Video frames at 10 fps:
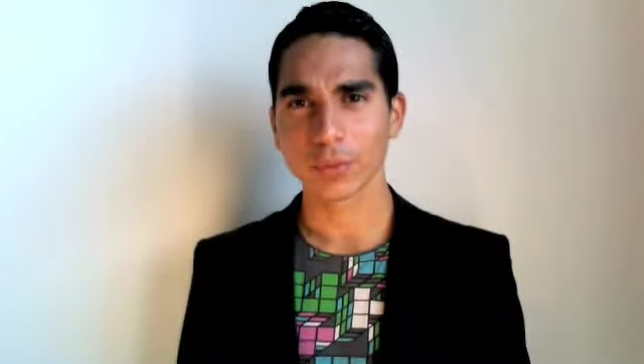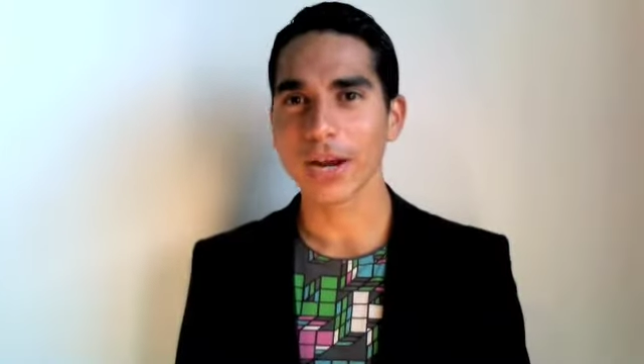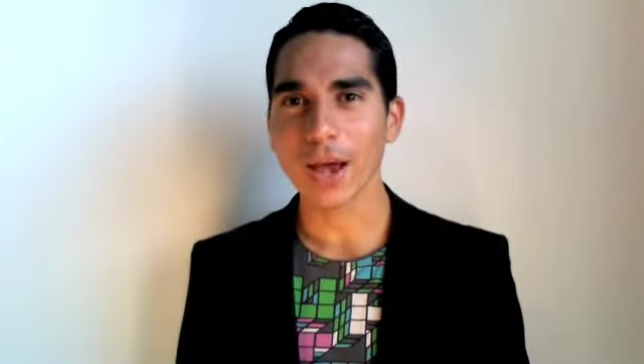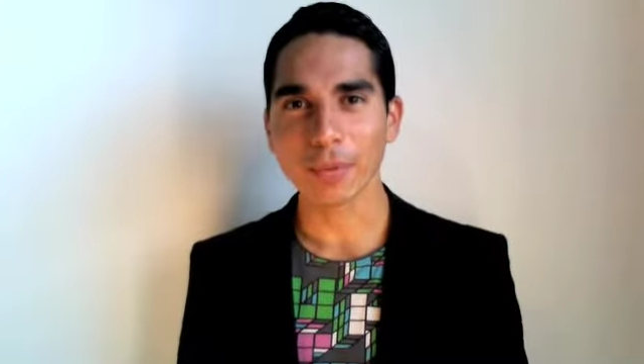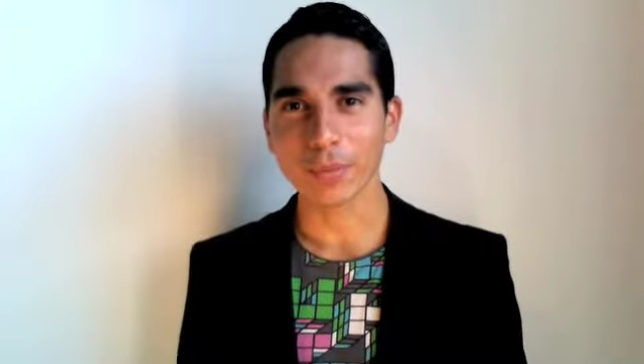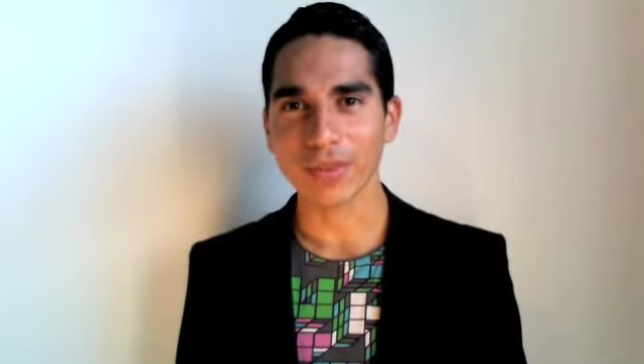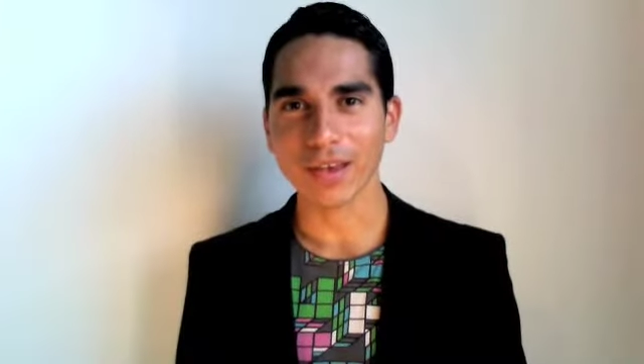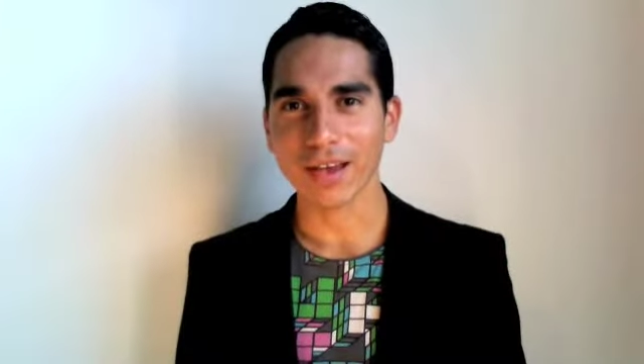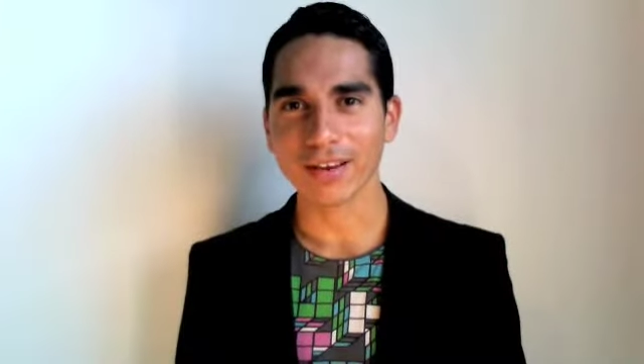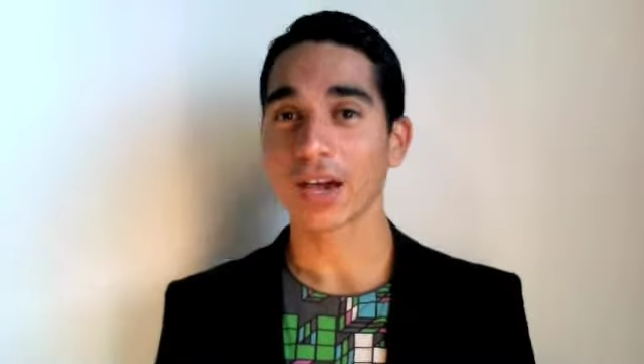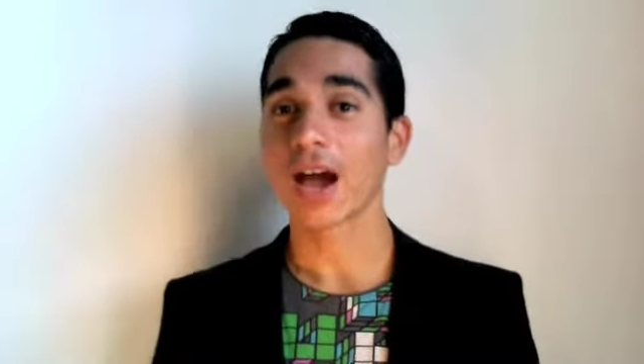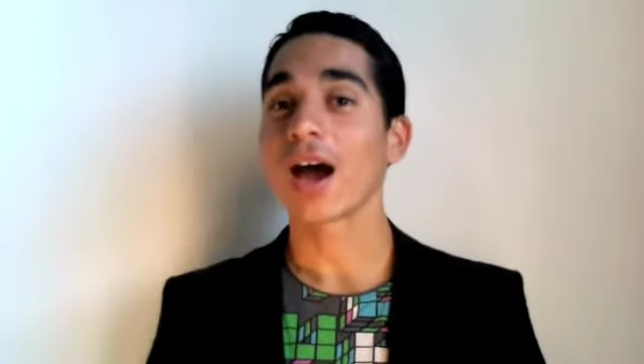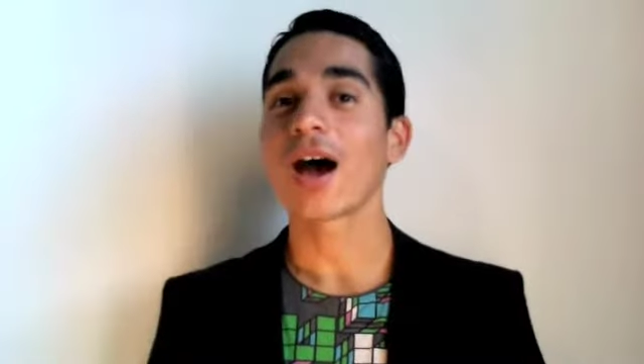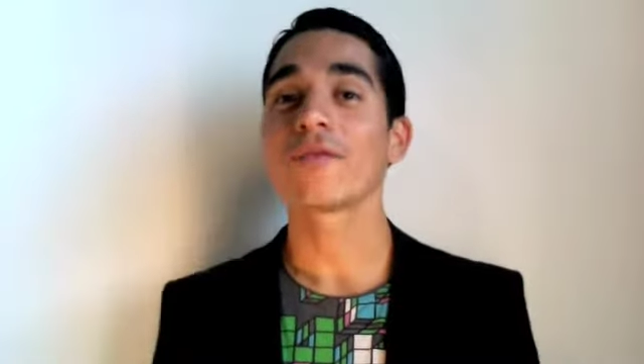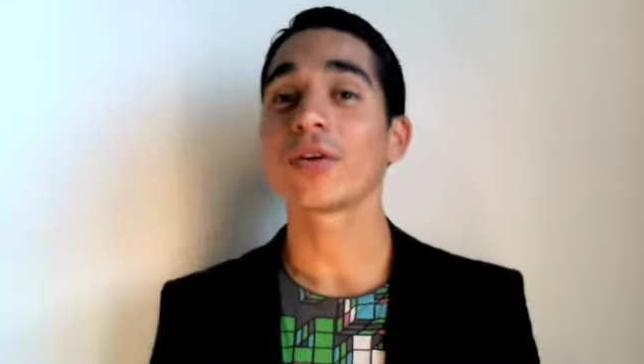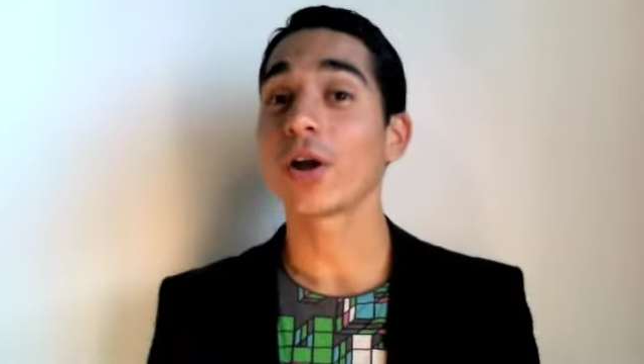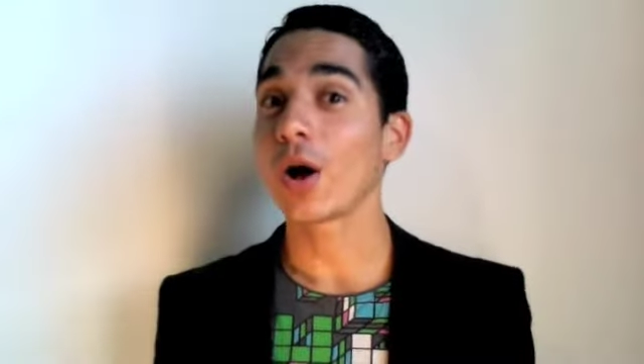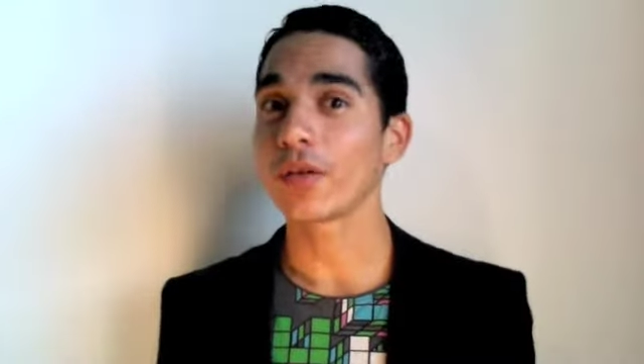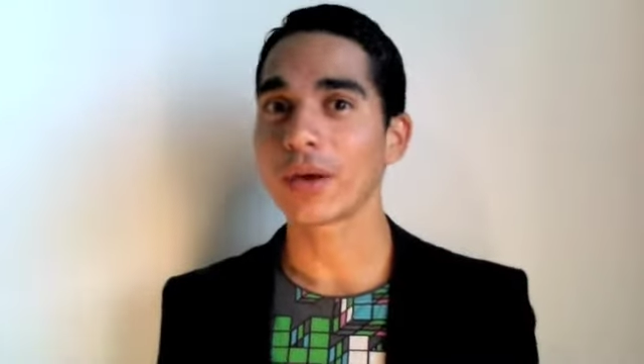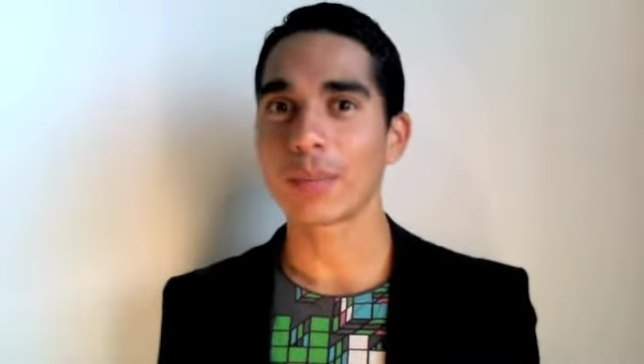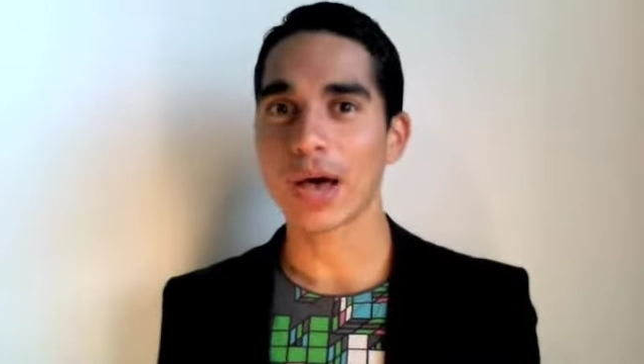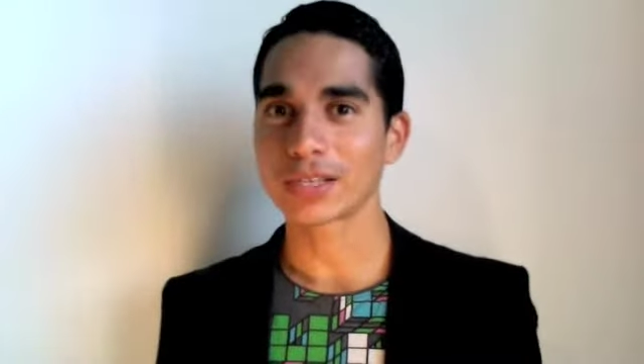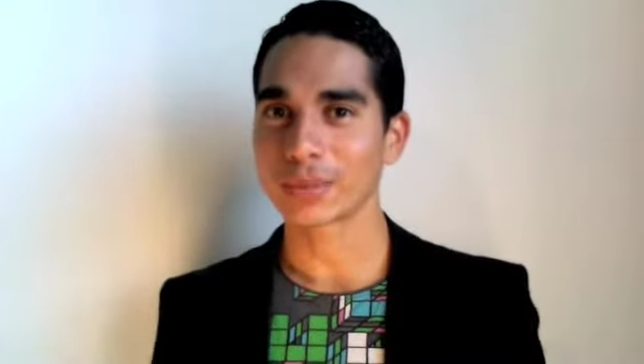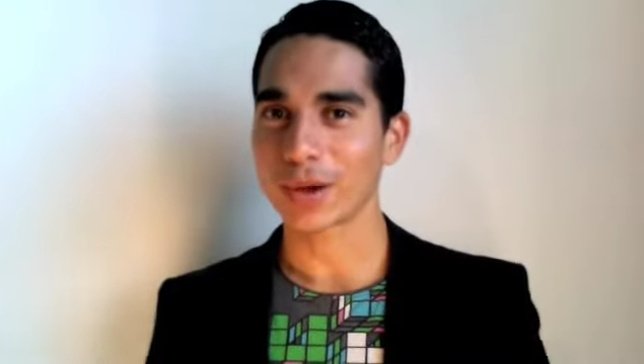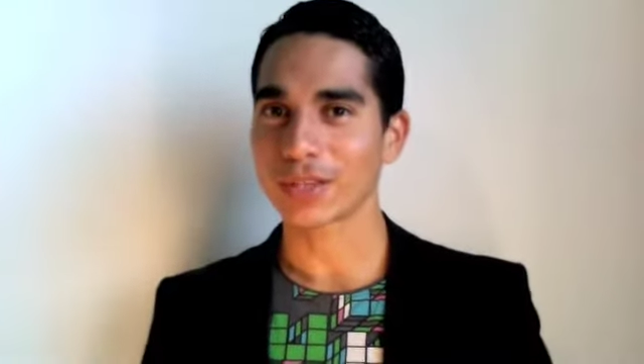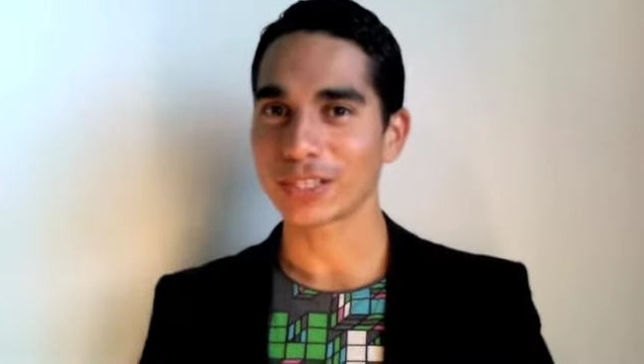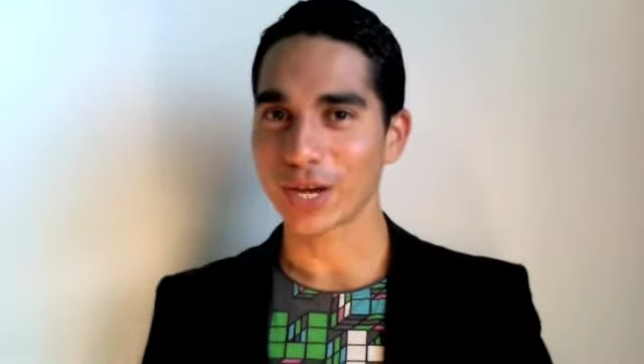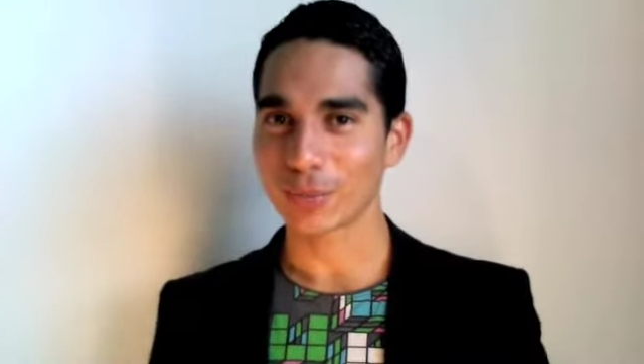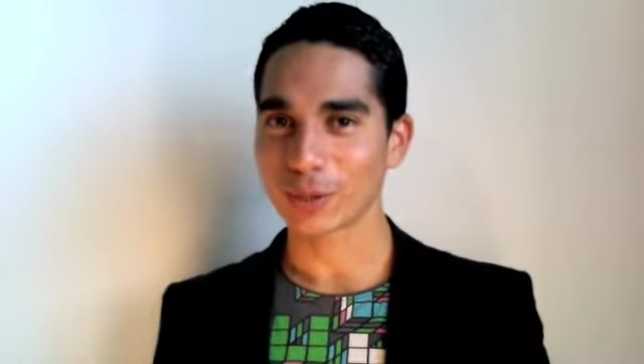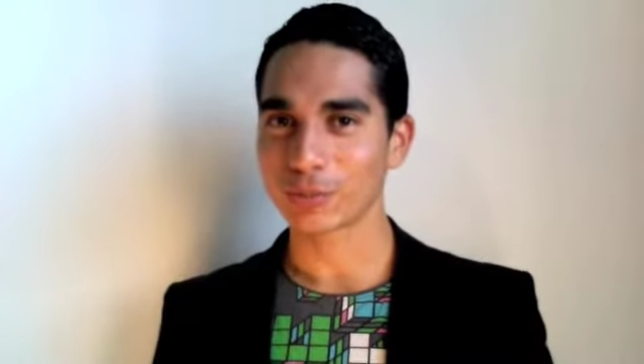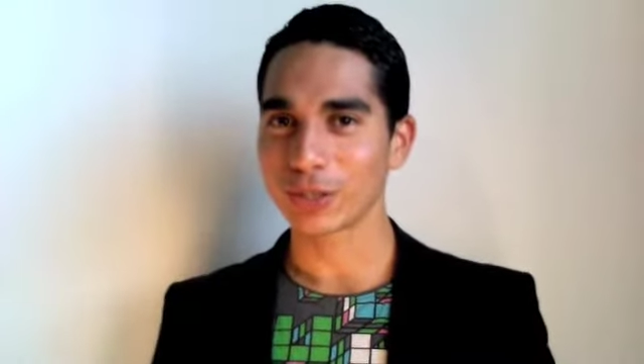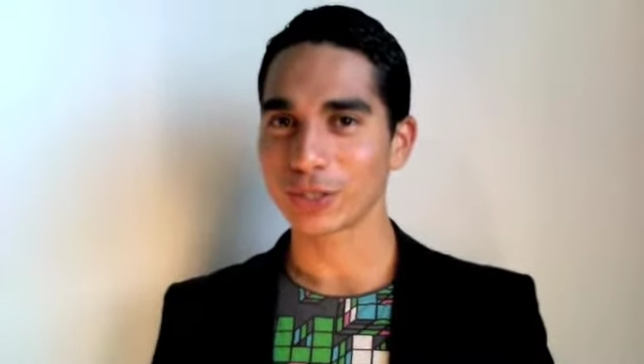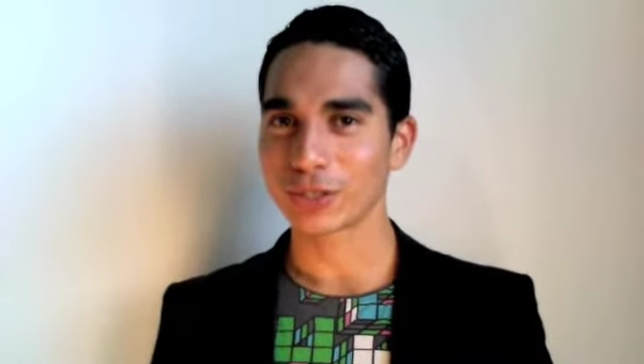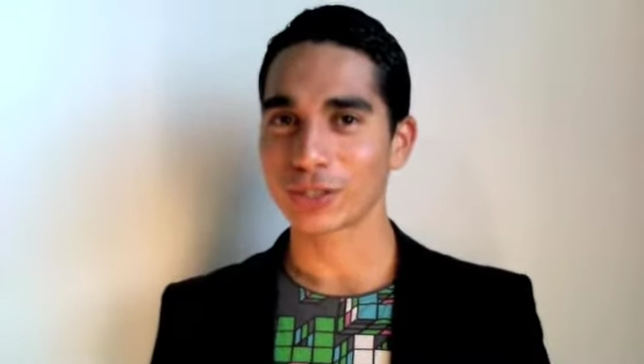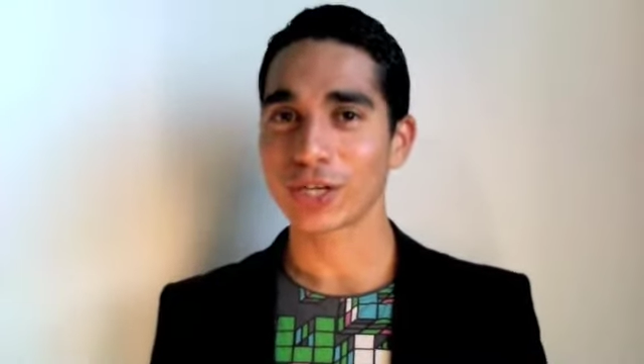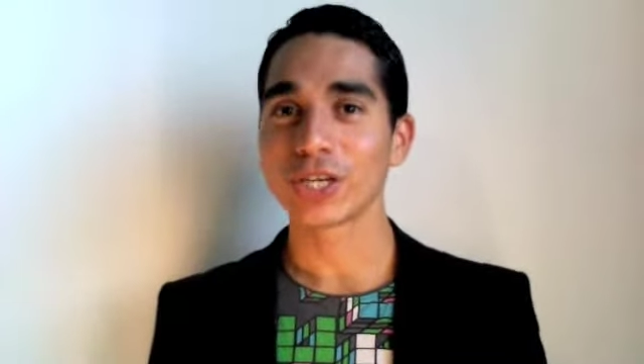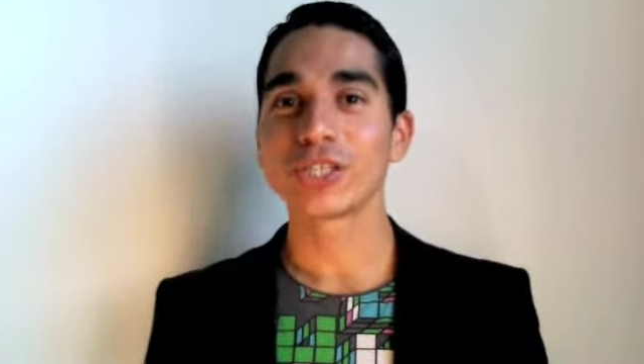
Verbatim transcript: What happened with that? After all the buzz about the topless pictures,